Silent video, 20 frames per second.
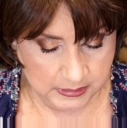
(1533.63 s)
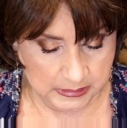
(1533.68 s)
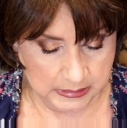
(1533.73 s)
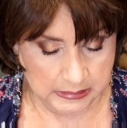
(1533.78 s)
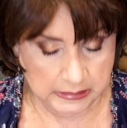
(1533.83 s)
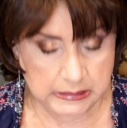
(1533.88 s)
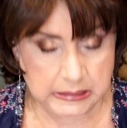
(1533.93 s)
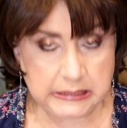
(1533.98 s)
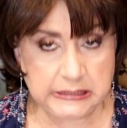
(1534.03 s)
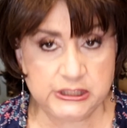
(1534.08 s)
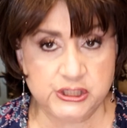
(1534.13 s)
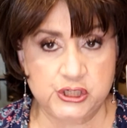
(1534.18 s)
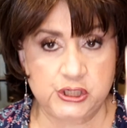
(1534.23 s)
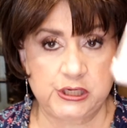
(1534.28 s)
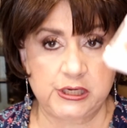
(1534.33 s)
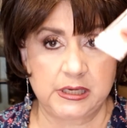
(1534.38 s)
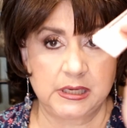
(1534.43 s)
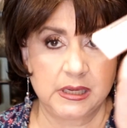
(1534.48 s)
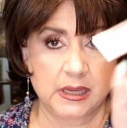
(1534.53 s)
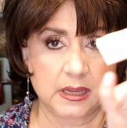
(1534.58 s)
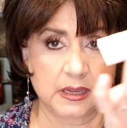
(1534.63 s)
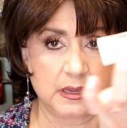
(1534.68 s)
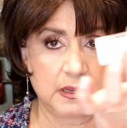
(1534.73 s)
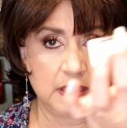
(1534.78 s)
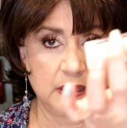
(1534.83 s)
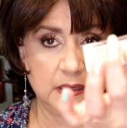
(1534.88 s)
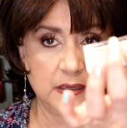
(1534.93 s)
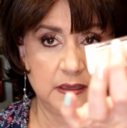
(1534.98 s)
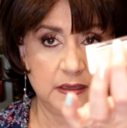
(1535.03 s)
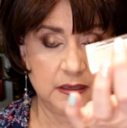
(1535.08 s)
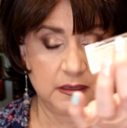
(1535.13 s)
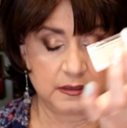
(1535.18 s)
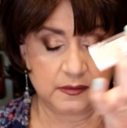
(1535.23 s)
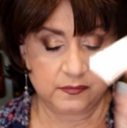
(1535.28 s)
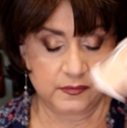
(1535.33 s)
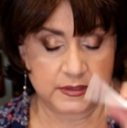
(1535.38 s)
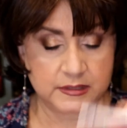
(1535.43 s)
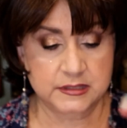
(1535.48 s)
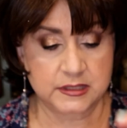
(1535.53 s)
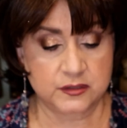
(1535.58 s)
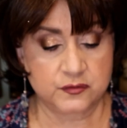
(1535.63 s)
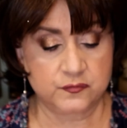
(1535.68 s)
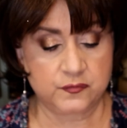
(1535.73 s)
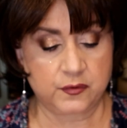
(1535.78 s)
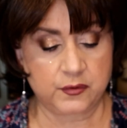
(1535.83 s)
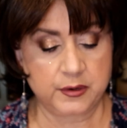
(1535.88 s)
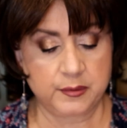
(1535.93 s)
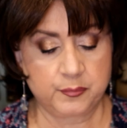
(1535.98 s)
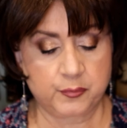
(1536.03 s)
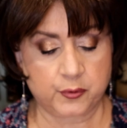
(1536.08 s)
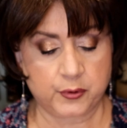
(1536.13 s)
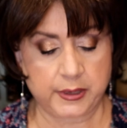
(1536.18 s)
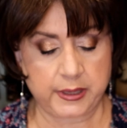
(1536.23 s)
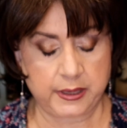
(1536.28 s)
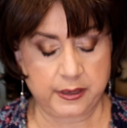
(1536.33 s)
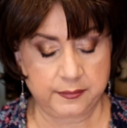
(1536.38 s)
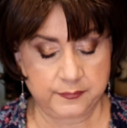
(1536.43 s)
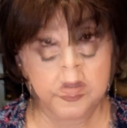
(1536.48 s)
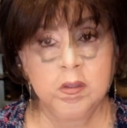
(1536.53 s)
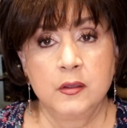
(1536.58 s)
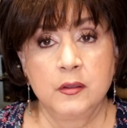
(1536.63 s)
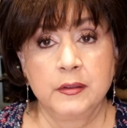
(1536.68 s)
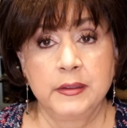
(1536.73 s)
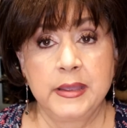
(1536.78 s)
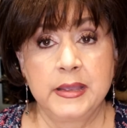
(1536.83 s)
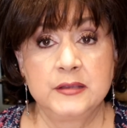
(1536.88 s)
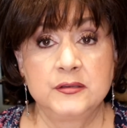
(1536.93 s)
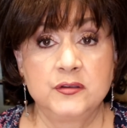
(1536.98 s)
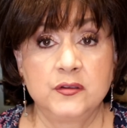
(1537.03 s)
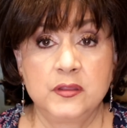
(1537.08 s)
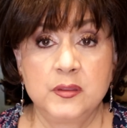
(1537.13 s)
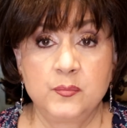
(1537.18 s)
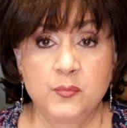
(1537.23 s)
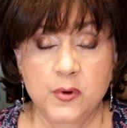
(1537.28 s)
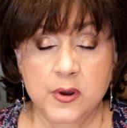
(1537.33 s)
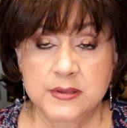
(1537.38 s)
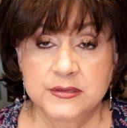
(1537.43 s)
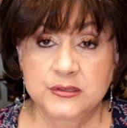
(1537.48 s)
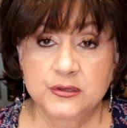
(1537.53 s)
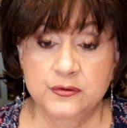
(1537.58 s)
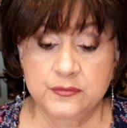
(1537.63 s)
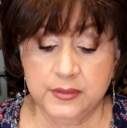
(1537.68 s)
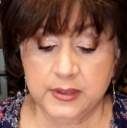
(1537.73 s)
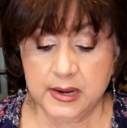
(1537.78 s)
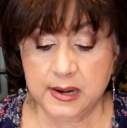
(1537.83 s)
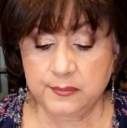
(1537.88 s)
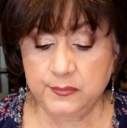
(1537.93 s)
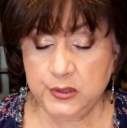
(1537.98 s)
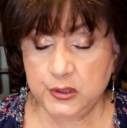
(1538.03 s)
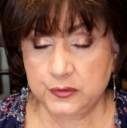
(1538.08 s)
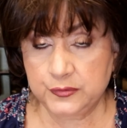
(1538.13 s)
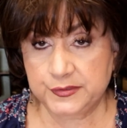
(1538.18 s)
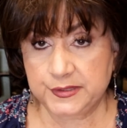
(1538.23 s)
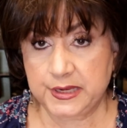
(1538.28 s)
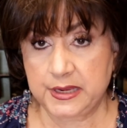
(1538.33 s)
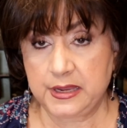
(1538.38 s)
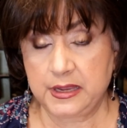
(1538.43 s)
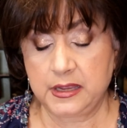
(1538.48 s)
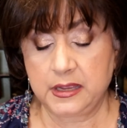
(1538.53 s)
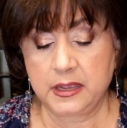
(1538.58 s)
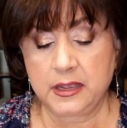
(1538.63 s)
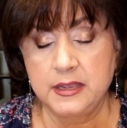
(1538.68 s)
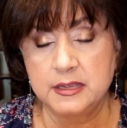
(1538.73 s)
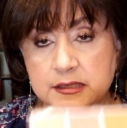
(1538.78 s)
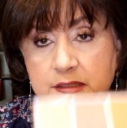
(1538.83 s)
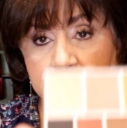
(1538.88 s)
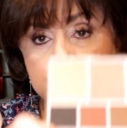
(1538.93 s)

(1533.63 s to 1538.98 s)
Lychee. This is very pretty. Okay, so the bronzer that I'm using is